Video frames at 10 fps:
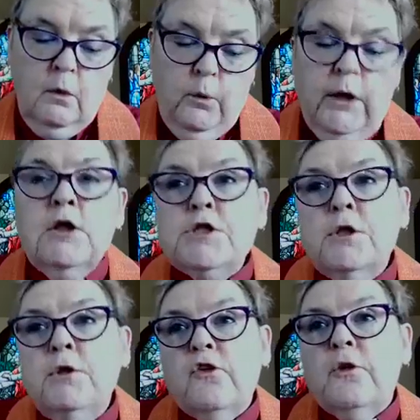We can
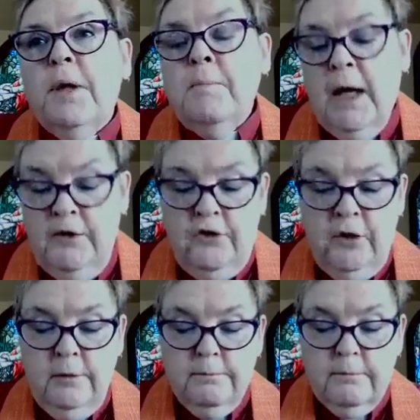choose to be
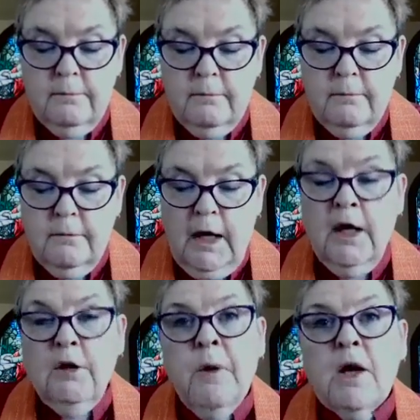Massah
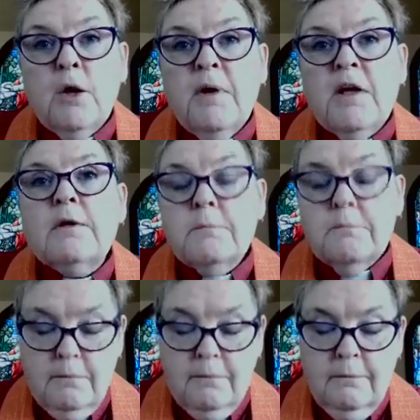and Mirebah.
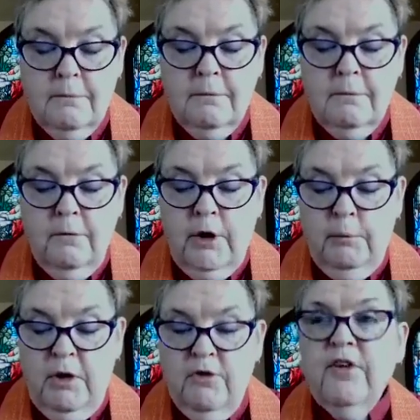We
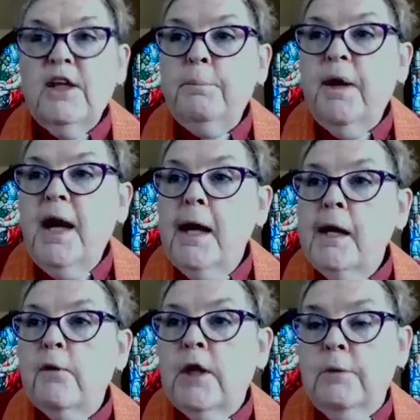can be Philippi. We